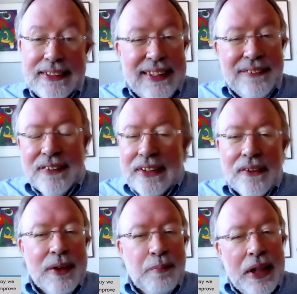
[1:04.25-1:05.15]
even
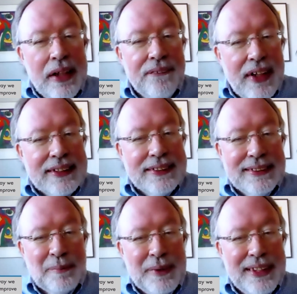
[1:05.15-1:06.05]
though it may affect
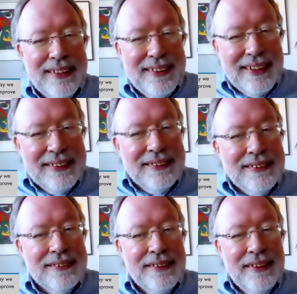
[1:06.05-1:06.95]
some of the
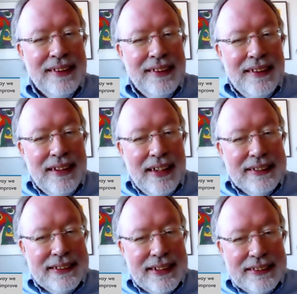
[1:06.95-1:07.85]
things
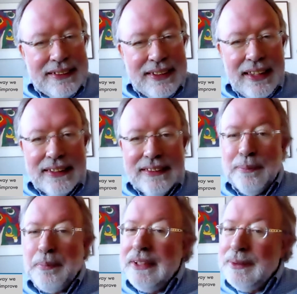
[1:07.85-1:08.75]
such as
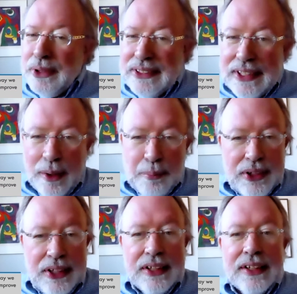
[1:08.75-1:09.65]
pigs per sow per
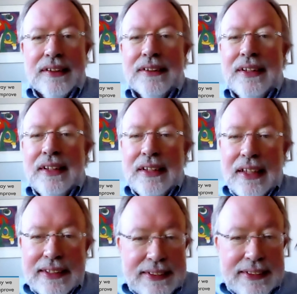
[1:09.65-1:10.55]
year,
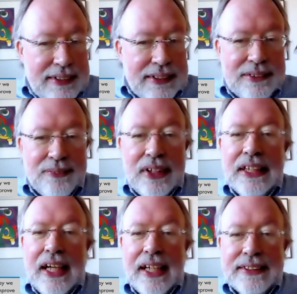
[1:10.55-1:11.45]
such as
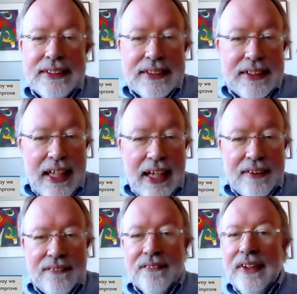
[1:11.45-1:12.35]
weaning age that
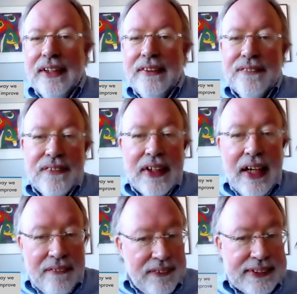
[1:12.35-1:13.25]
we've
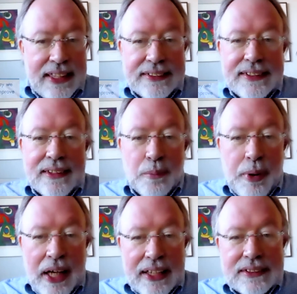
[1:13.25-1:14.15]
emphasized in the
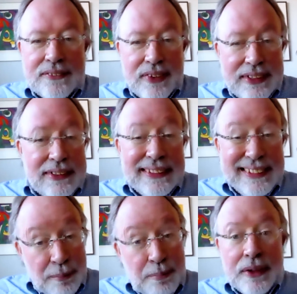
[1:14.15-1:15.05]
past when
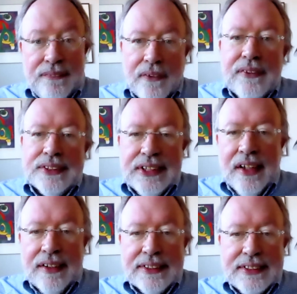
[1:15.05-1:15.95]
simply focusing
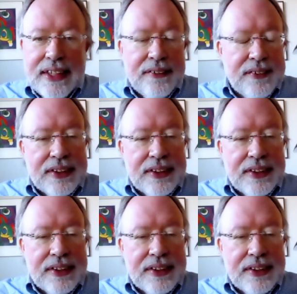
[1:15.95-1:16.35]
on the sow herd.